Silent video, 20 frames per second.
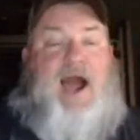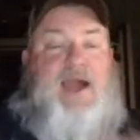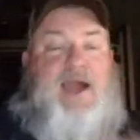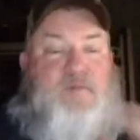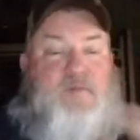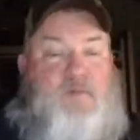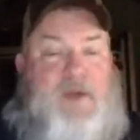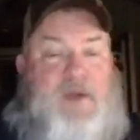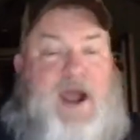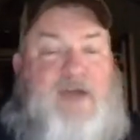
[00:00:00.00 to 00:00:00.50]

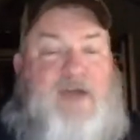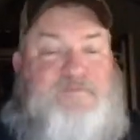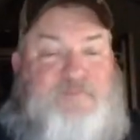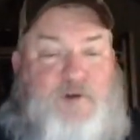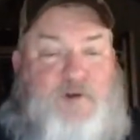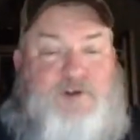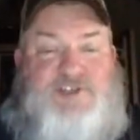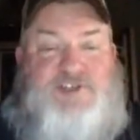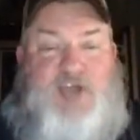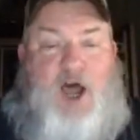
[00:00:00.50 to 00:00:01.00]
When I
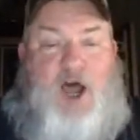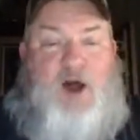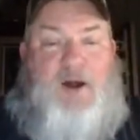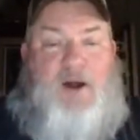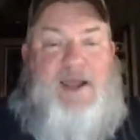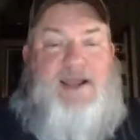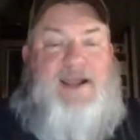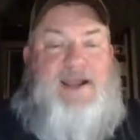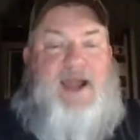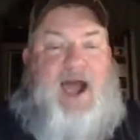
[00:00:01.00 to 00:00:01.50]
first saw
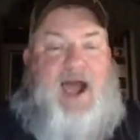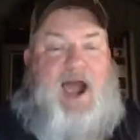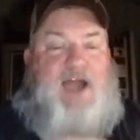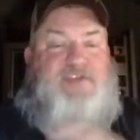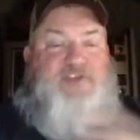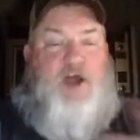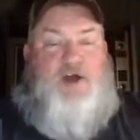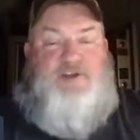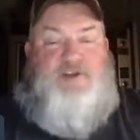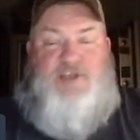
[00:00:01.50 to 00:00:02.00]
it, I
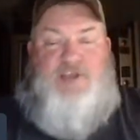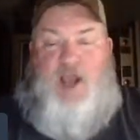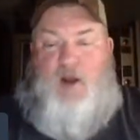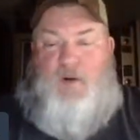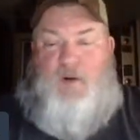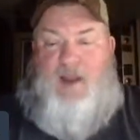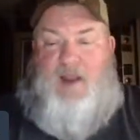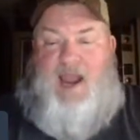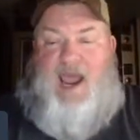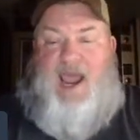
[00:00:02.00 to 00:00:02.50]
thought y'all
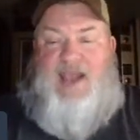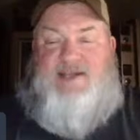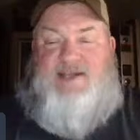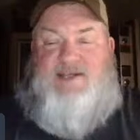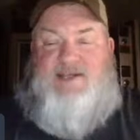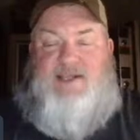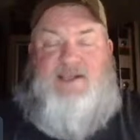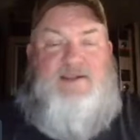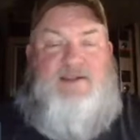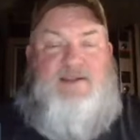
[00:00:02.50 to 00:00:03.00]
were acting.